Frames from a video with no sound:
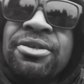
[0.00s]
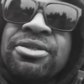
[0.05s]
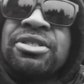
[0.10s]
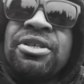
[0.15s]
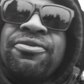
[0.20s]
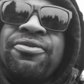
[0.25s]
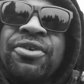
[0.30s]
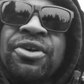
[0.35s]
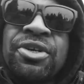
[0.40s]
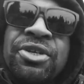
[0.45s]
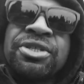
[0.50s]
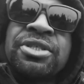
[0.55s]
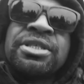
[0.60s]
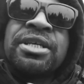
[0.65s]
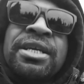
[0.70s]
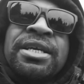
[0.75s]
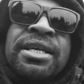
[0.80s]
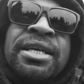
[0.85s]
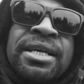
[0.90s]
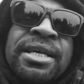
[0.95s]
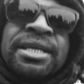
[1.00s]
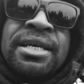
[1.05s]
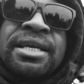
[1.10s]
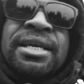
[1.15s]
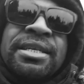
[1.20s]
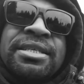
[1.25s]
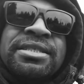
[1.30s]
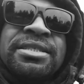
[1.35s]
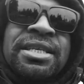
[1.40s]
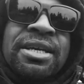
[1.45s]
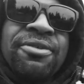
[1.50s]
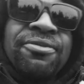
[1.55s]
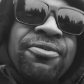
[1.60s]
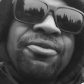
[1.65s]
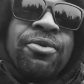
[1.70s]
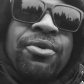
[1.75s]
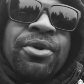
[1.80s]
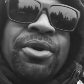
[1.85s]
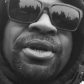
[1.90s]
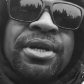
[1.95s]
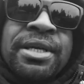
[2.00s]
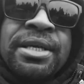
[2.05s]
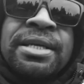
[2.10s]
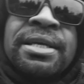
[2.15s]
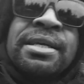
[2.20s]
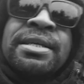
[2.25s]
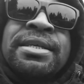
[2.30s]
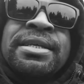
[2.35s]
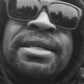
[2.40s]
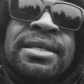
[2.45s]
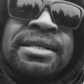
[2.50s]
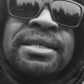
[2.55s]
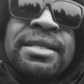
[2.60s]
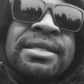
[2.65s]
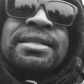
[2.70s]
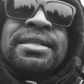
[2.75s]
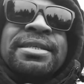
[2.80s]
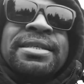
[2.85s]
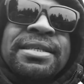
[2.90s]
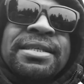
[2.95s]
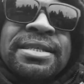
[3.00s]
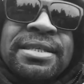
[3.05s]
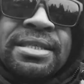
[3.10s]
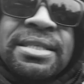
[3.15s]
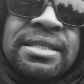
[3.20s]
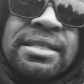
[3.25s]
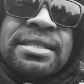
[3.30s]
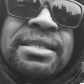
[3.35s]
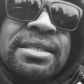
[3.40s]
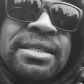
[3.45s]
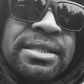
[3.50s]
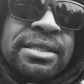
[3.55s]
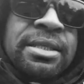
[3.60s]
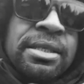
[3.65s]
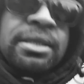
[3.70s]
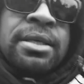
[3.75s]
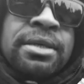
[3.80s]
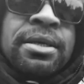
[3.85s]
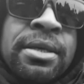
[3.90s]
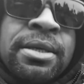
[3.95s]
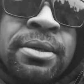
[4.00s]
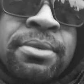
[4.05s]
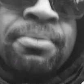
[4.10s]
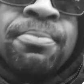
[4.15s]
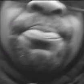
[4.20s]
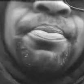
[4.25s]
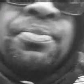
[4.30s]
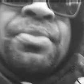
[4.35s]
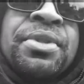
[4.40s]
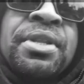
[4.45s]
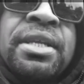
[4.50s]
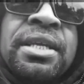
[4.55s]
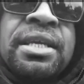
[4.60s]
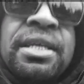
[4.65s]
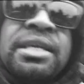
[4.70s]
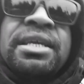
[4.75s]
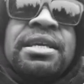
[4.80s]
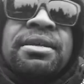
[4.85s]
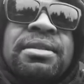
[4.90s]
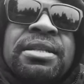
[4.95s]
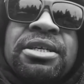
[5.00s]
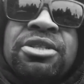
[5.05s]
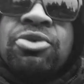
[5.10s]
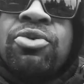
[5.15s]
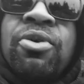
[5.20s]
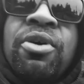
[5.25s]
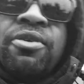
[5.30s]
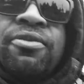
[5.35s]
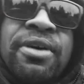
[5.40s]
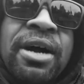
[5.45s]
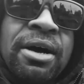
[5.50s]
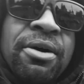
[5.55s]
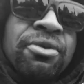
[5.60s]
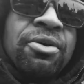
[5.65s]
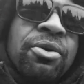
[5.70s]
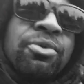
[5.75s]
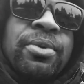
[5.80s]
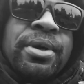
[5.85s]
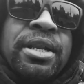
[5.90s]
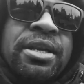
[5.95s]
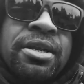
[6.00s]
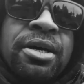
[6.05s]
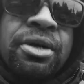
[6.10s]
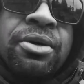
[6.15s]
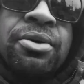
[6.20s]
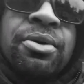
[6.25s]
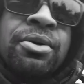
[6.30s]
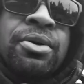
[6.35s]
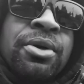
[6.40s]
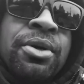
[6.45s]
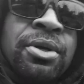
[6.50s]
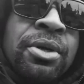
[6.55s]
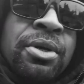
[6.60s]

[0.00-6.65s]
else at first except for eating in the 12-hour window